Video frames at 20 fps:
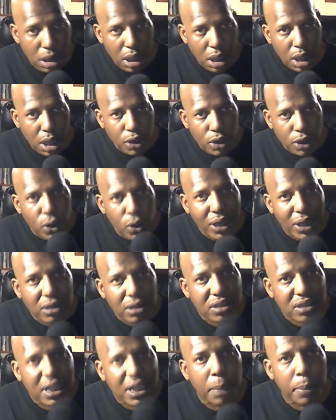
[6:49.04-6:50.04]
You have to
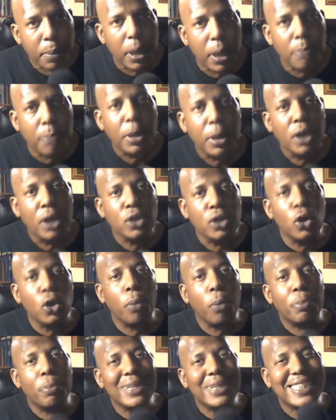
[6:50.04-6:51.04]
step up your
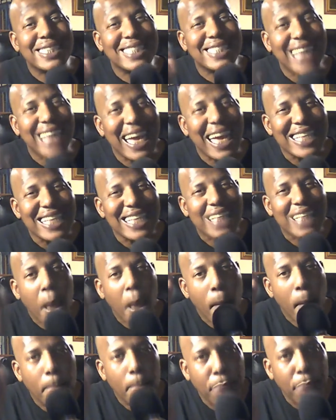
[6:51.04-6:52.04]
precise
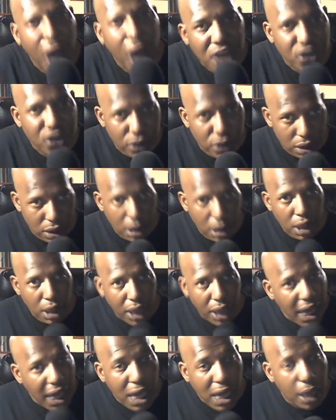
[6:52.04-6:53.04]
punching.
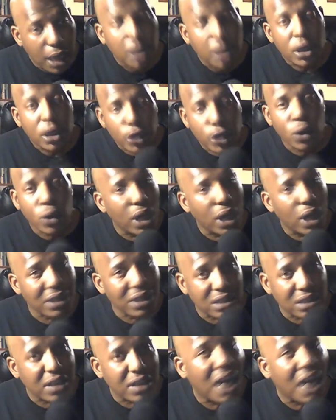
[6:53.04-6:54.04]
And you're going to have to
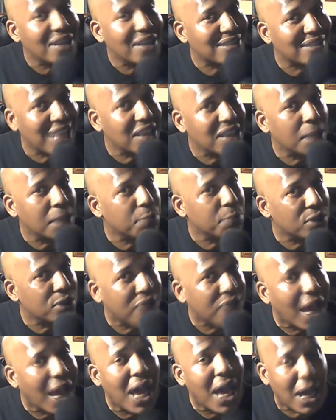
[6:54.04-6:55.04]
start setting up your
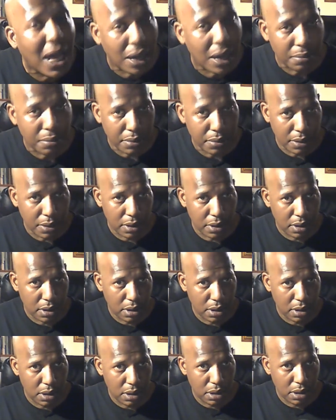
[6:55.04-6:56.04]
jab.
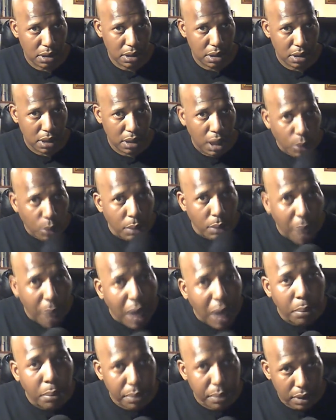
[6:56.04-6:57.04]

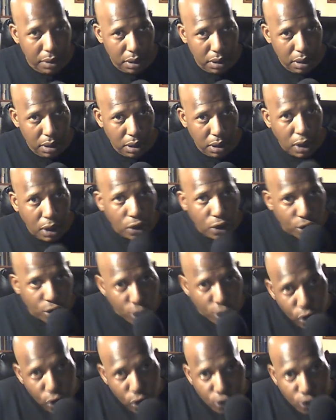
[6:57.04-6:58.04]
Remember,
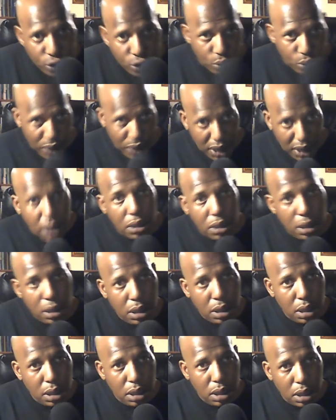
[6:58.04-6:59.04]
cruiserweight
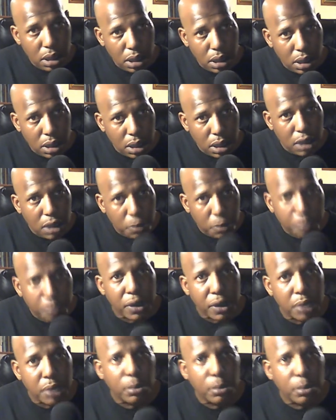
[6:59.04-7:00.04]
is
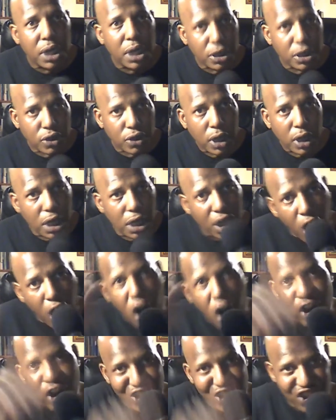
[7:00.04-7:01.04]
pretty much an
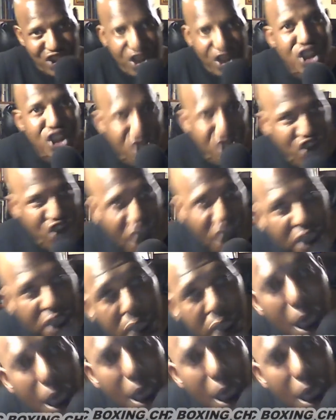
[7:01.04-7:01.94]
audition